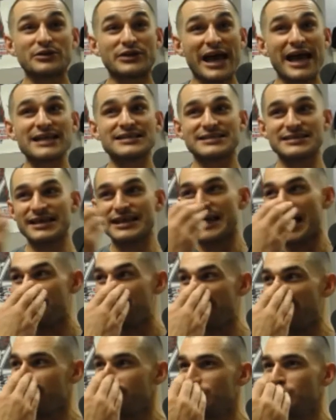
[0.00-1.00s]
Exactly. That's
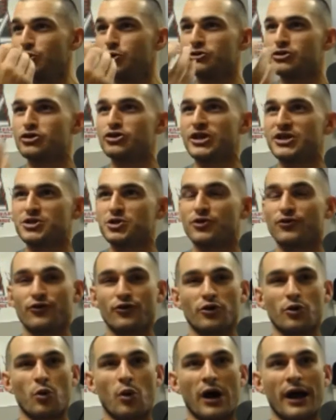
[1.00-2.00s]
like, I've been doing jiu-jitsu
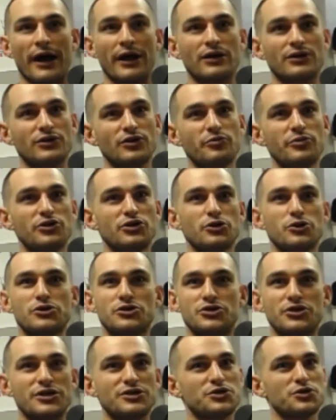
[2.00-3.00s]
for a while. You've been
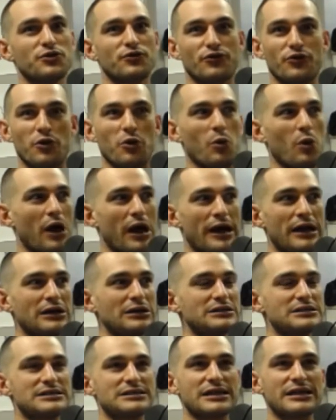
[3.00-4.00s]
doing jiu-jitsu for a
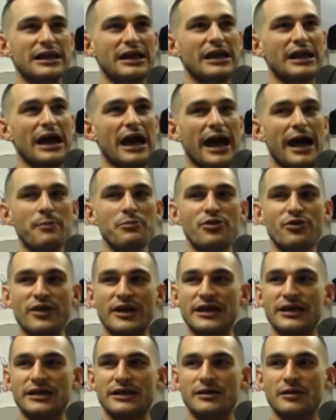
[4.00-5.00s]
while. It's like, I'm
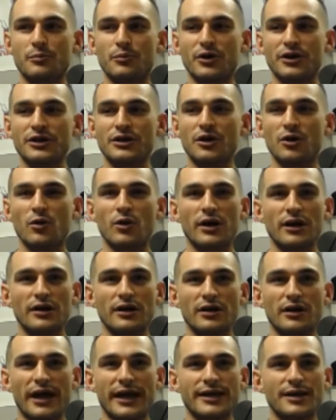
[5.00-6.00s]
thinking, but you know
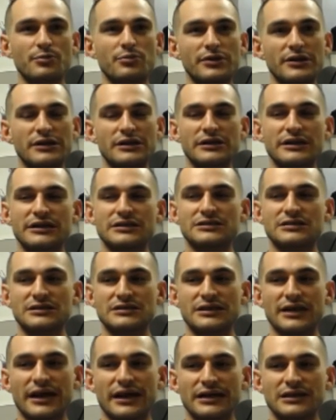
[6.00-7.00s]
what? I competed
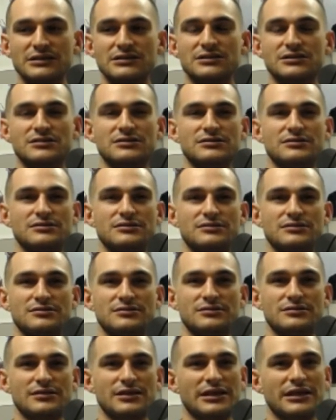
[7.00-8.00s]
against these guys,
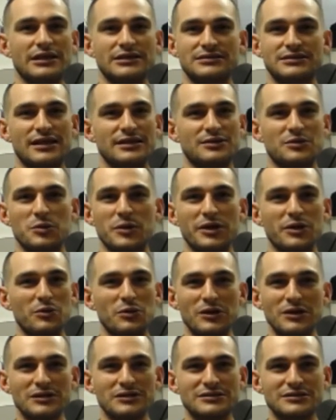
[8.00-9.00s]
and that's not the way
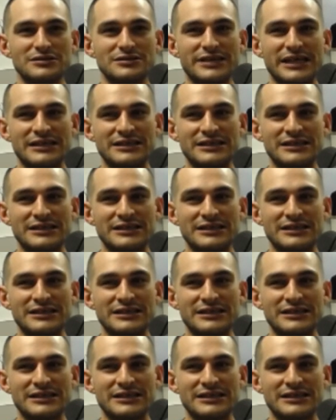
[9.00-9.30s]
it was.